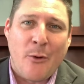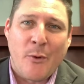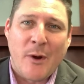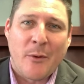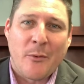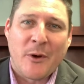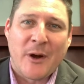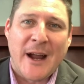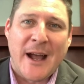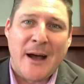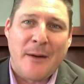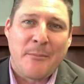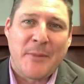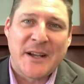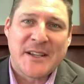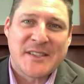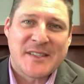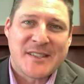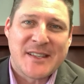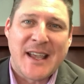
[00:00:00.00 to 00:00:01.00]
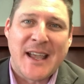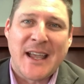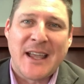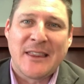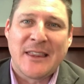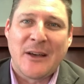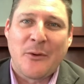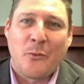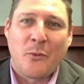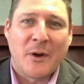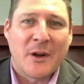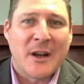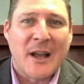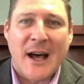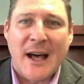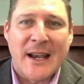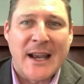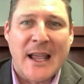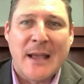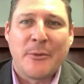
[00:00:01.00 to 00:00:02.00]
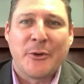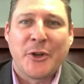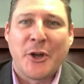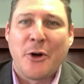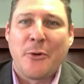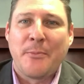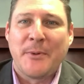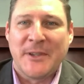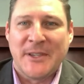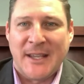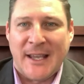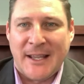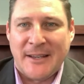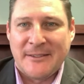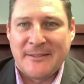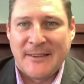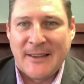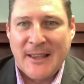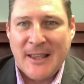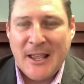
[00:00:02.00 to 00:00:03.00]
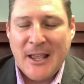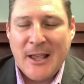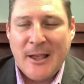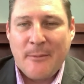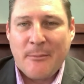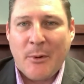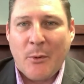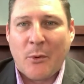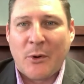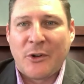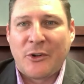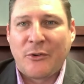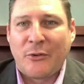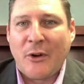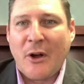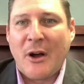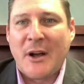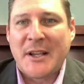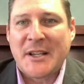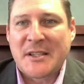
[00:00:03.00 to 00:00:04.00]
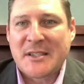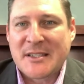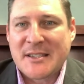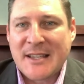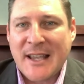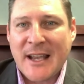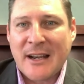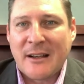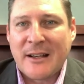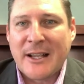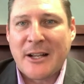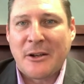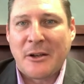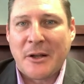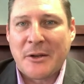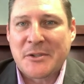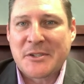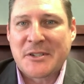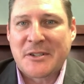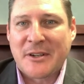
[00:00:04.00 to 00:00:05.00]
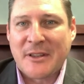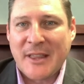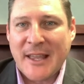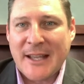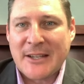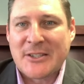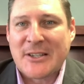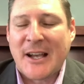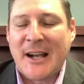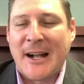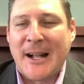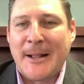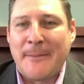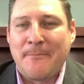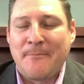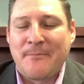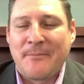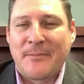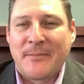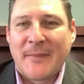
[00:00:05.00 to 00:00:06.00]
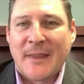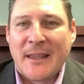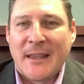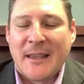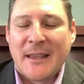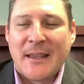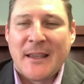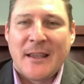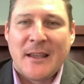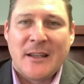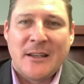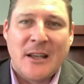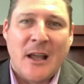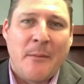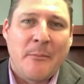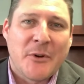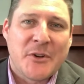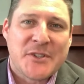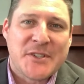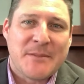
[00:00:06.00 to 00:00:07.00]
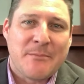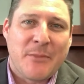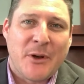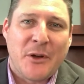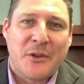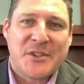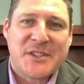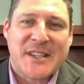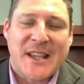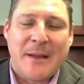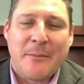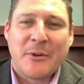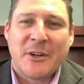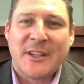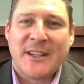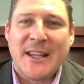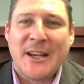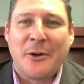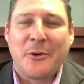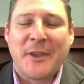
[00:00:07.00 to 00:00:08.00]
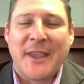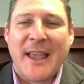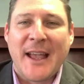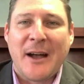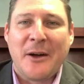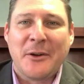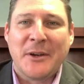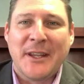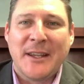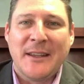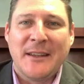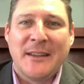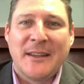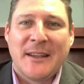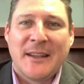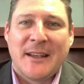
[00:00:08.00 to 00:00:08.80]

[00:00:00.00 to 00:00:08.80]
where we're at by saying that we're not able to open yet, but we're drawing steadily closer to that time. Numbers in both San Bernardino County